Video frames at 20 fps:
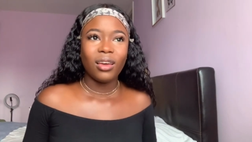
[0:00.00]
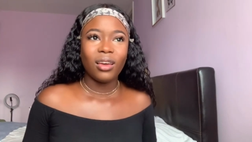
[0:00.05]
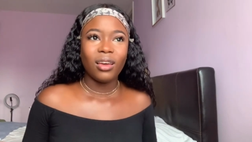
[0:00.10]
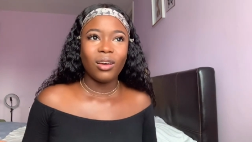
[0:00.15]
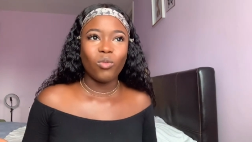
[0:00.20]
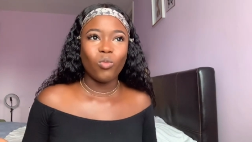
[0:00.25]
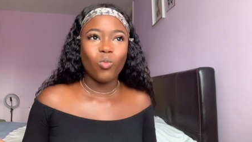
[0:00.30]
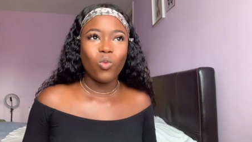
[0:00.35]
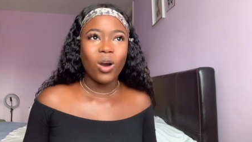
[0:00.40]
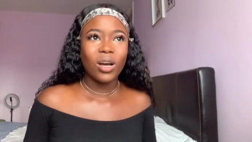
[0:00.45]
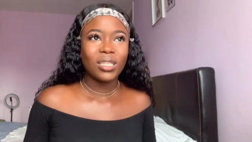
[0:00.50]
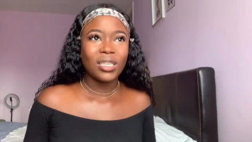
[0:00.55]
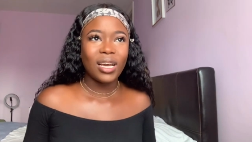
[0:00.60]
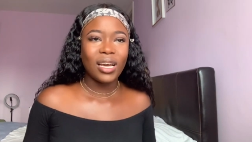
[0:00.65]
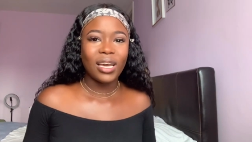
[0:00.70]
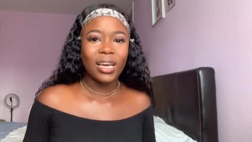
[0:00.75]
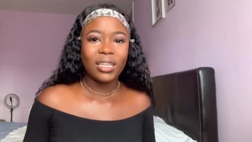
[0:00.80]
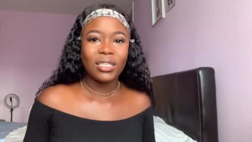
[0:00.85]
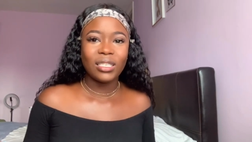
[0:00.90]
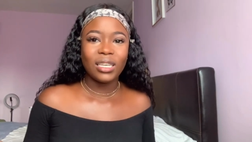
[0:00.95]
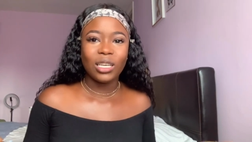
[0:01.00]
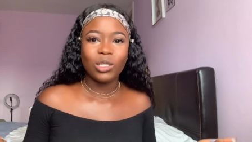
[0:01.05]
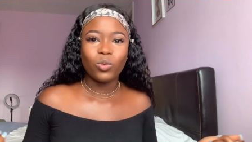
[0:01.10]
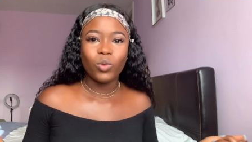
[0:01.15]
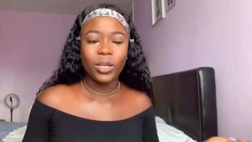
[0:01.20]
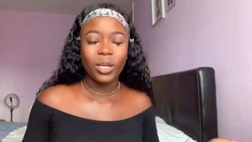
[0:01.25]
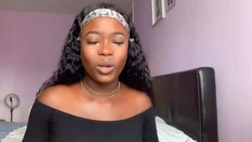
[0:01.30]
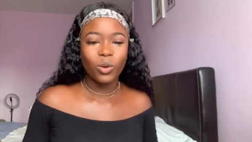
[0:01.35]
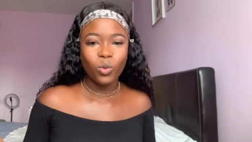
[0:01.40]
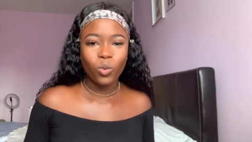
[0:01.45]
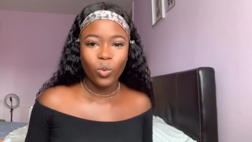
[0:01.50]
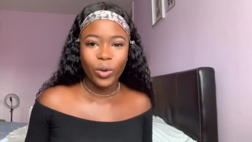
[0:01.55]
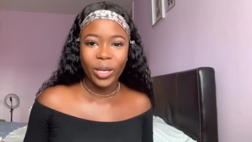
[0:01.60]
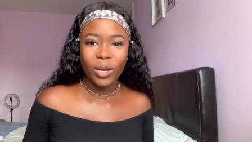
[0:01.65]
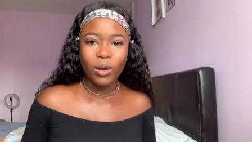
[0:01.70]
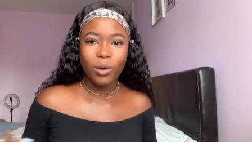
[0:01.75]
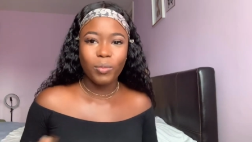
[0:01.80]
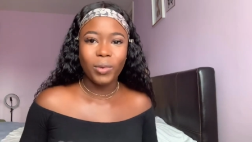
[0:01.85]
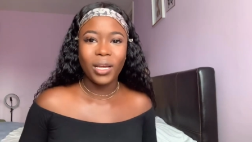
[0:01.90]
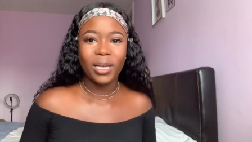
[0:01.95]
What I can say is when you do wake
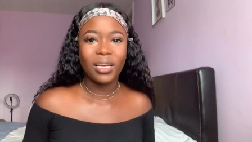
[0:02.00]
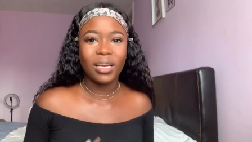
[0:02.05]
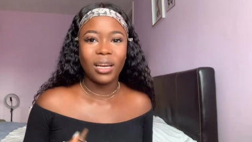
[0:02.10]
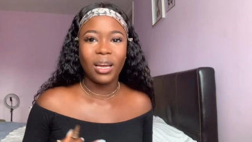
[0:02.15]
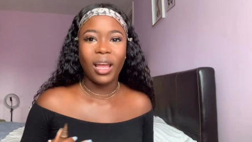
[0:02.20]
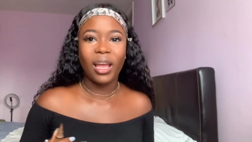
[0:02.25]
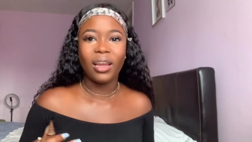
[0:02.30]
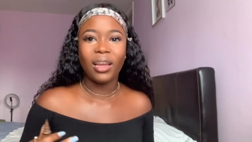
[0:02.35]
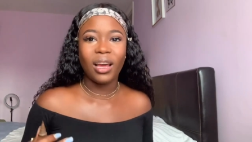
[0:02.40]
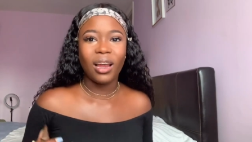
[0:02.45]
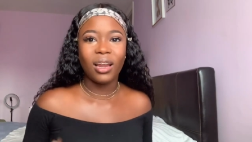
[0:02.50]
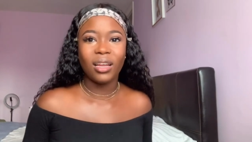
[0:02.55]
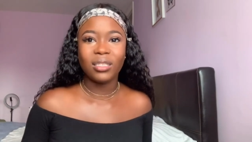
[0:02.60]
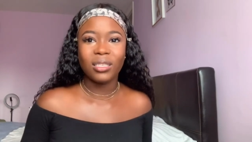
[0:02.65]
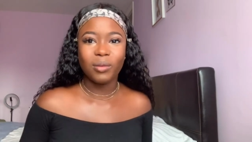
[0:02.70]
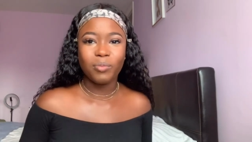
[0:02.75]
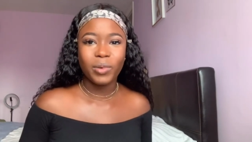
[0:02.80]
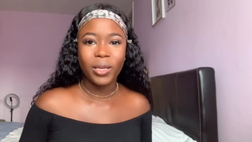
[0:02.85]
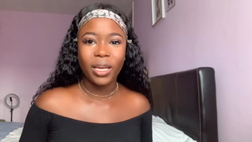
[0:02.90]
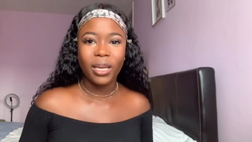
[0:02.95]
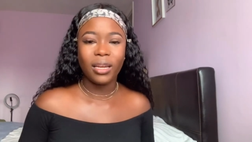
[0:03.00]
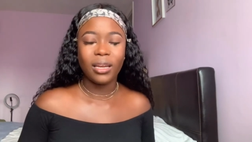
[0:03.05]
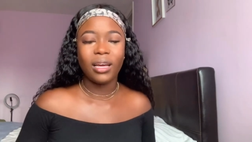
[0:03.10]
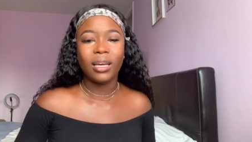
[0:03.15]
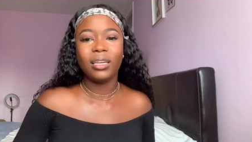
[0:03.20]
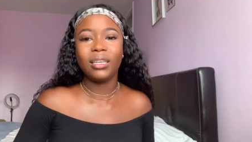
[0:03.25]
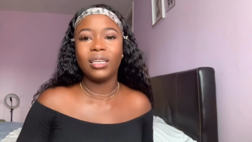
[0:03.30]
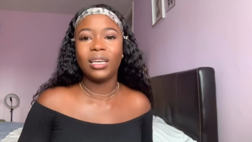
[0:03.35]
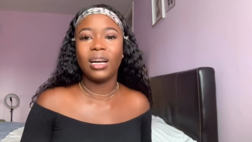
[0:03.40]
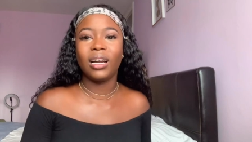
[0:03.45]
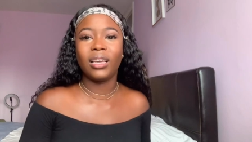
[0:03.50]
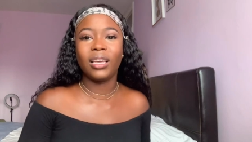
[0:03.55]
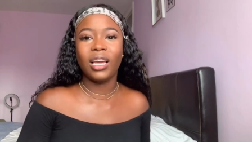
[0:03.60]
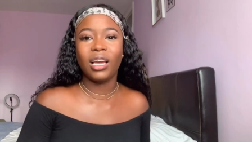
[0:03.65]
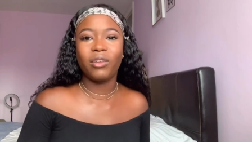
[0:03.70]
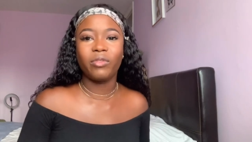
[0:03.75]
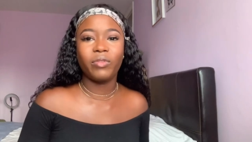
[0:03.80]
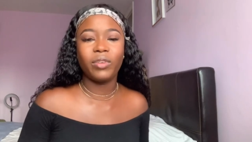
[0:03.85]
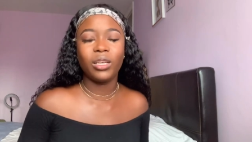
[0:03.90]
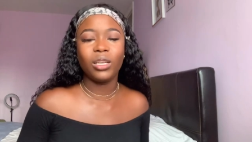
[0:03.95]
up, like, you're getting a lot of pain and you can
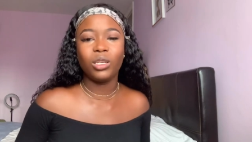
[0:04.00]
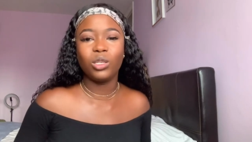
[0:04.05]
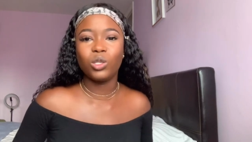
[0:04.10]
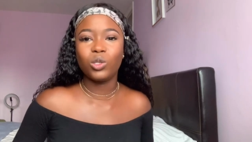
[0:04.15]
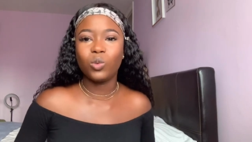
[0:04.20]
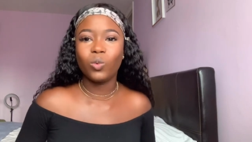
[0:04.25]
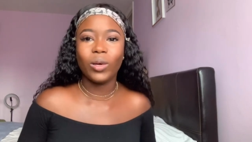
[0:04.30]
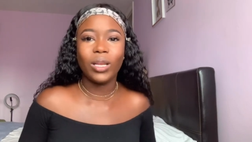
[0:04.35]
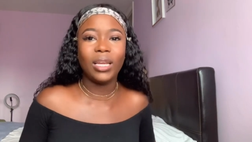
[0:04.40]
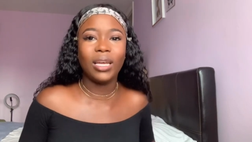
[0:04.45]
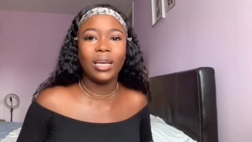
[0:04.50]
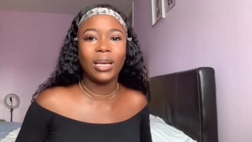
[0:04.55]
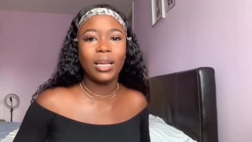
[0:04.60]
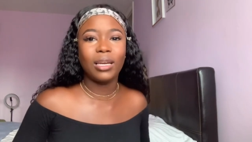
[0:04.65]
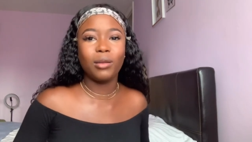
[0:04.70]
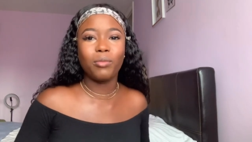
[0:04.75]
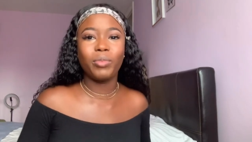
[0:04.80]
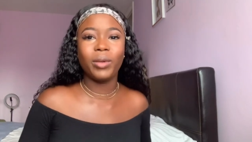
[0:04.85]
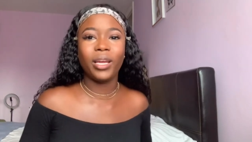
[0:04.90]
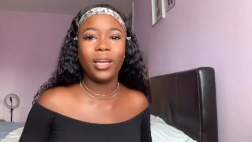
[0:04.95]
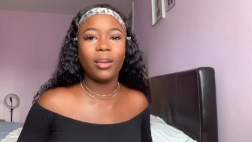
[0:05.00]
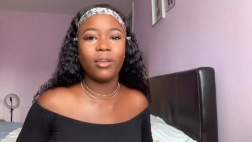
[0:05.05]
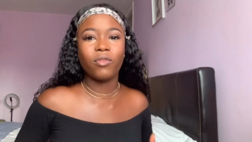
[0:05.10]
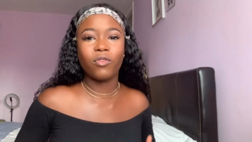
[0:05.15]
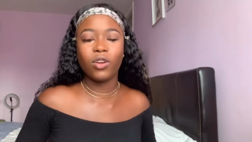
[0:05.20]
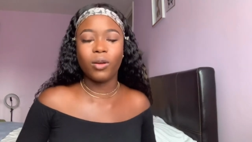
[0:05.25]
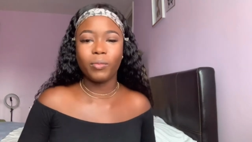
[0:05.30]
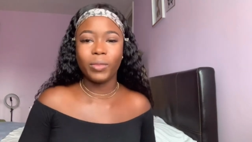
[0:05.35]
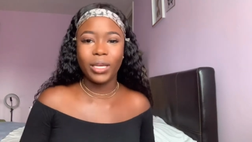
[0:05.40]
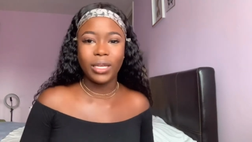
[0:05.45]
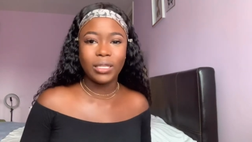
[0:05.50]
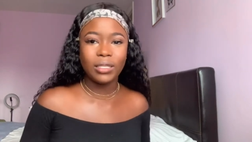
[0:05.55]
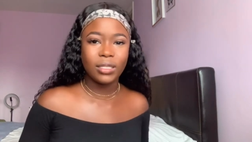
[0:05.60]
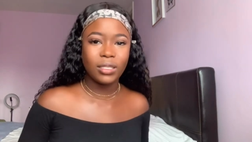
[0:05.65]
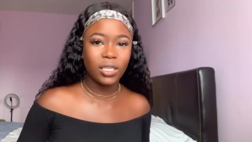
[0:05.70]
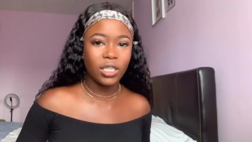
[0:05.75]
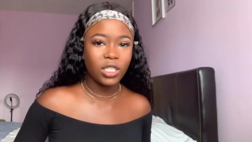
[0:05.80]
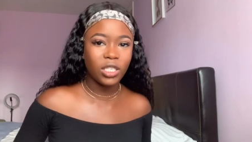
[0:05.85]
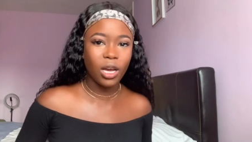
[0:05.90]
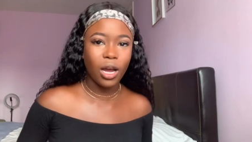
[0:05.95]
feel the swelling and the pain from the
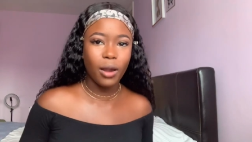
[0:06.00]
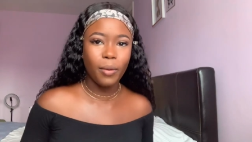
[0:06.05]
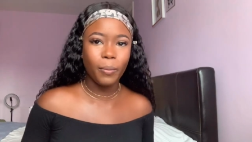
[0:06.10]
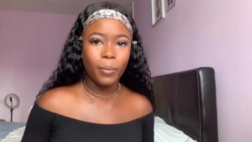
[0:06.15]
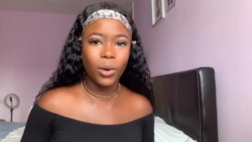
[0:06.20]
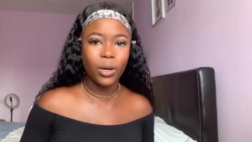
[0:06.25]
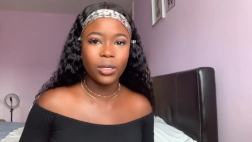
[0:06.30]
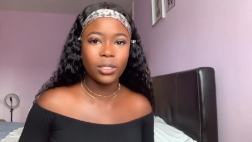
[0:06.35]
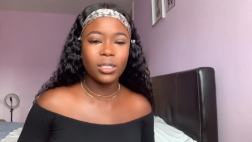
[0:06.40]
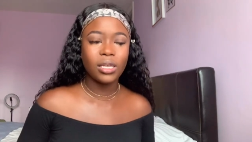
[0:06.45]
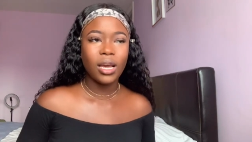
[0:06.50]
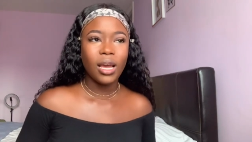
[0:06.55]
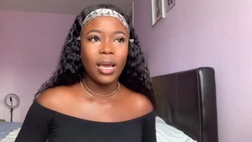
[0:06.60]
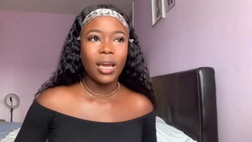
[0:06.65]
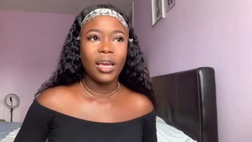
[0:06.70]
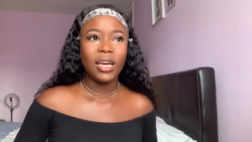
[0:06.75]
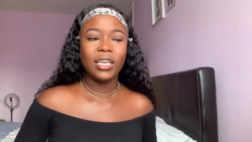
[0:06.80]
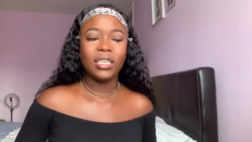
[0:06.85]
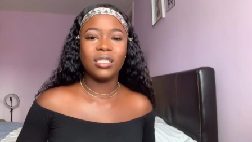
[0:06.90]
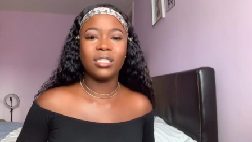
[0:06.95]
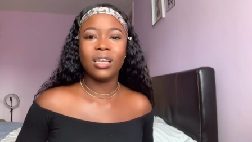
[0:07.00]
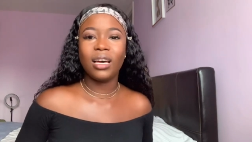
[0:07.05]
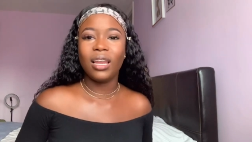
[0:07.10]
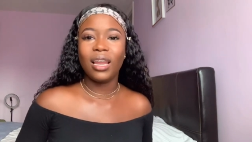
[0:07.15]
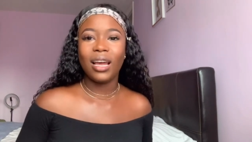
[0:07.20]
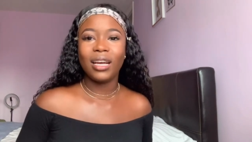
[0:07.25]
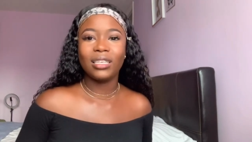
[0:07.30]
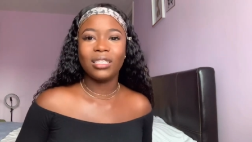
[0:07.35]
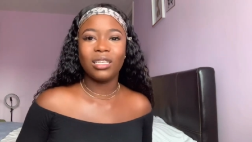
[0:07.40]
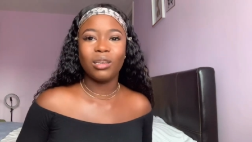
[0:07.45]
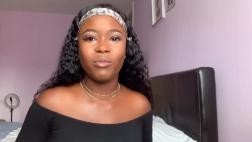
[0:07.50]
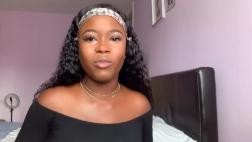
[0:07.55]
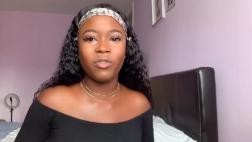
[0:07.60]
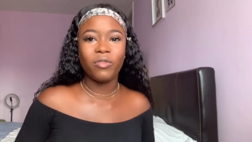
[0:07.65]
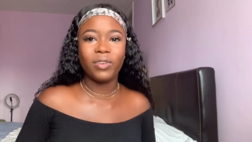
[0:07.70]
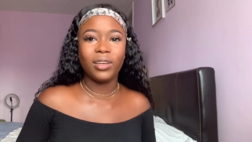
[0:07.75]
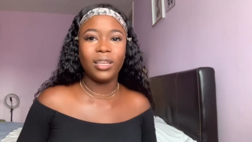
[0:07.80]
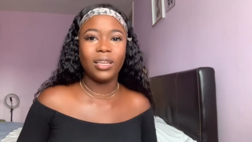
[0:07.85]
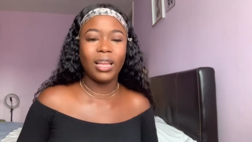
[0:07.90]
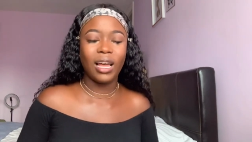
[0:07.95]
incision, but it's not like some I
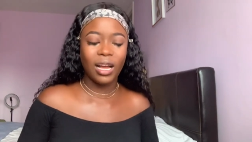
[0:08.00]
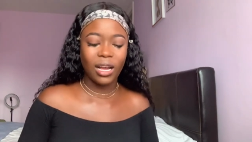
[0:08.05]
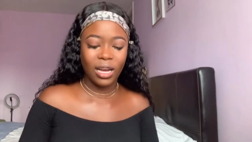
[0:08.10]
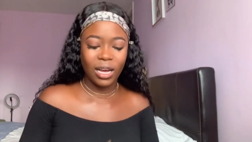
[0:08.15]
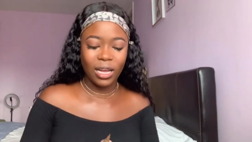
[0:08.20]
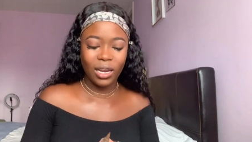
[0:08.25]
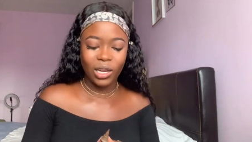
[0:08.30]
feel like